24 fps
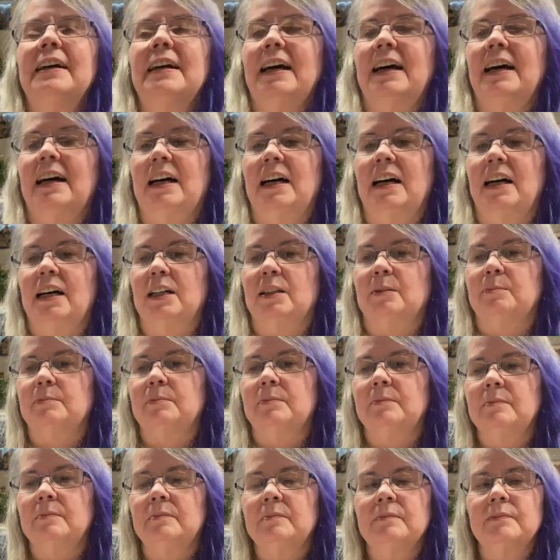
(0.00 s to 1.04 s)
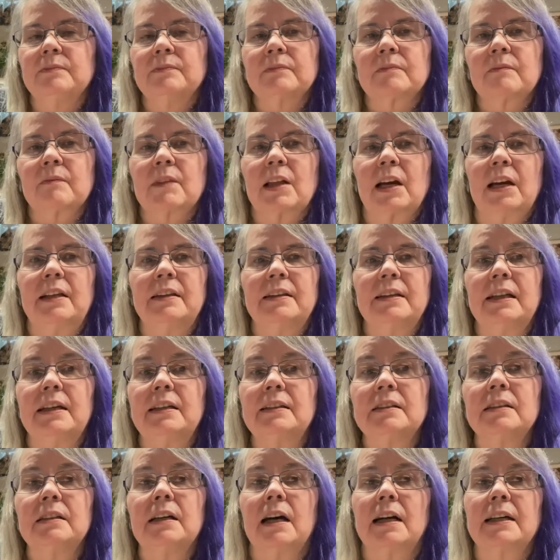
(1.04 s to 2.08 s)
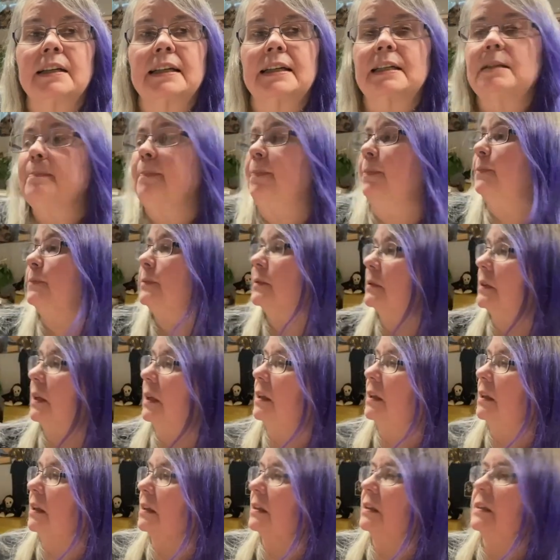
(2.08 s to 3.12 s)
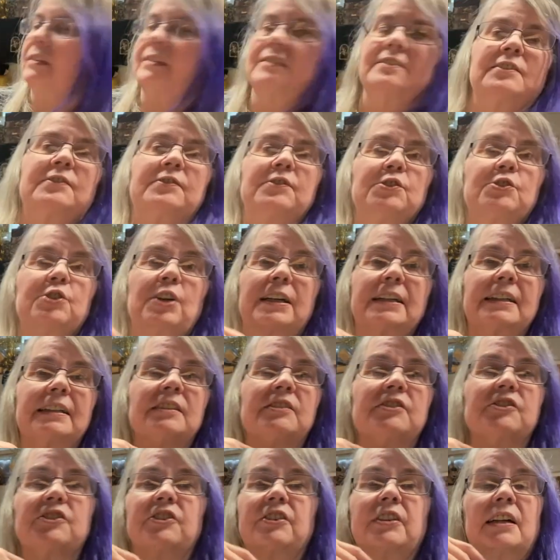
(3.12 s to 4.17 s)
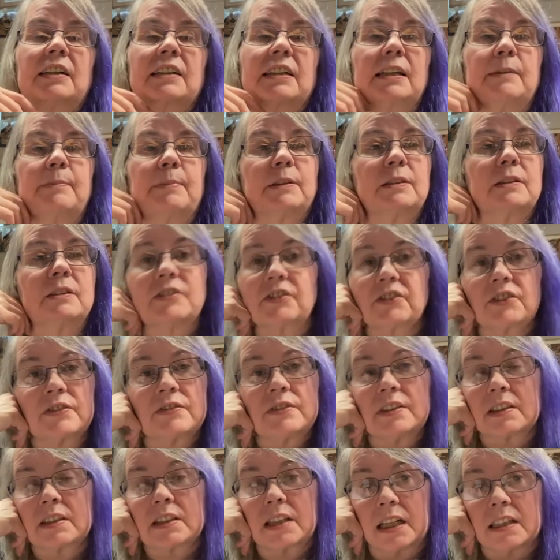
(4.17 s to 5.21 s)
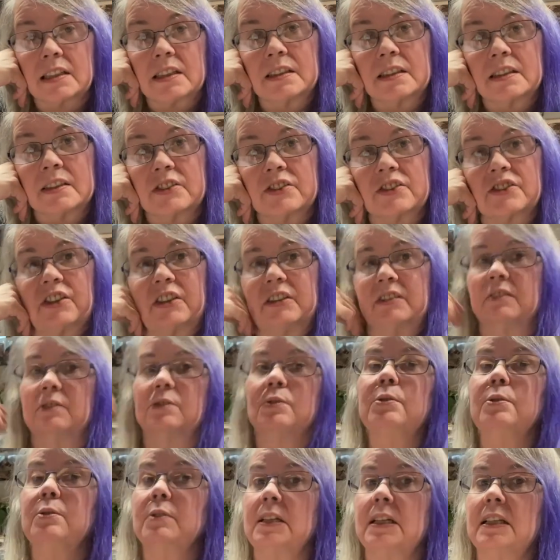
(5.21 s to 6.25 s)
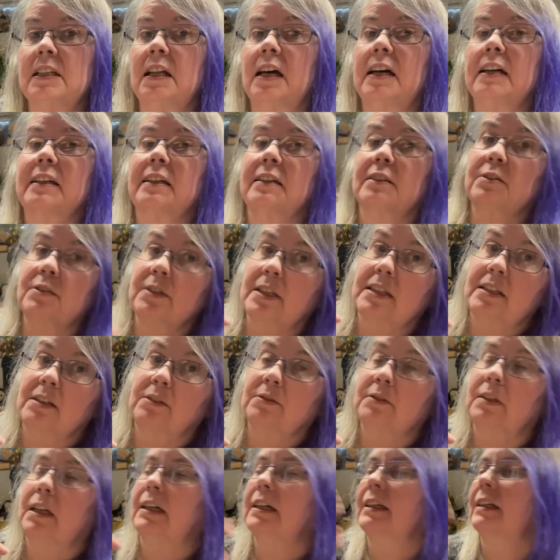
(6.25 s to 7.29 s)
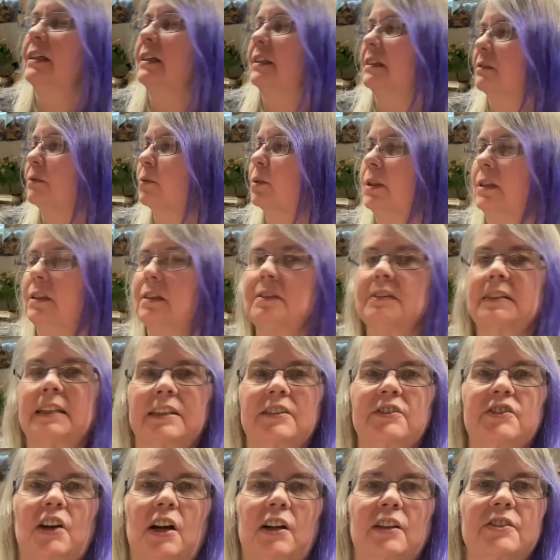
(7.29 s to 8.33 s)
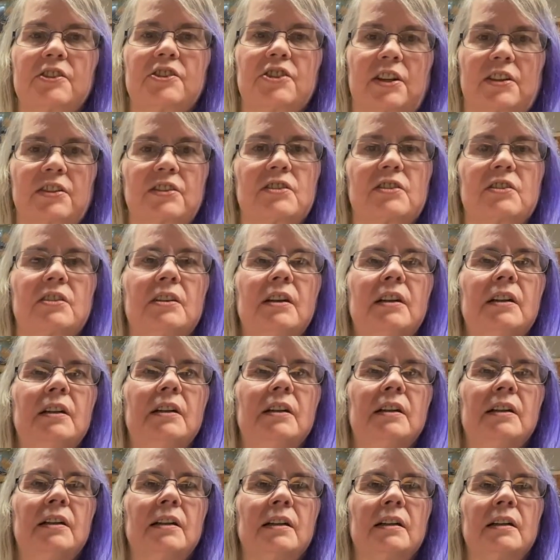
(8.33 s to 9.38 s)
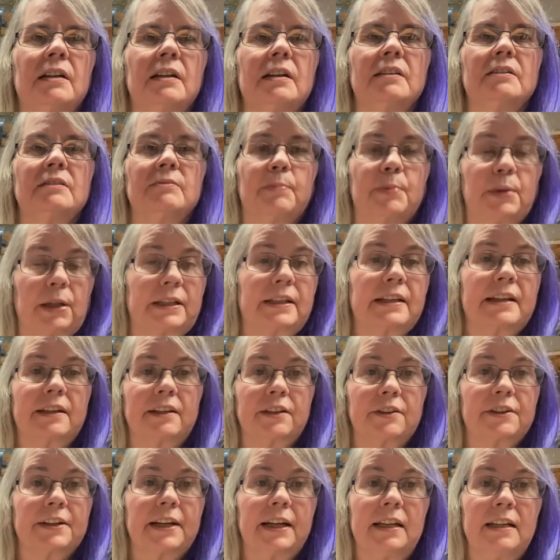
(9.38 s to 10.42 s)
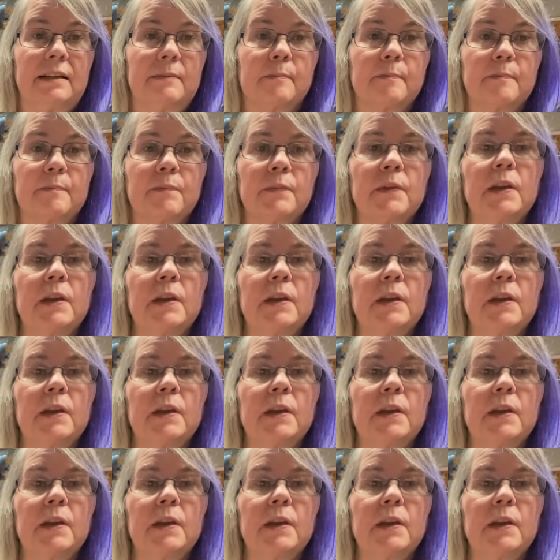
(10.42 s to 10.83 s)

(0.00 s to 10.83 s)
And then I keep a list of the dragons and I keep a list of their colors and who they like and who they don't like. And well, that's all just playing your game.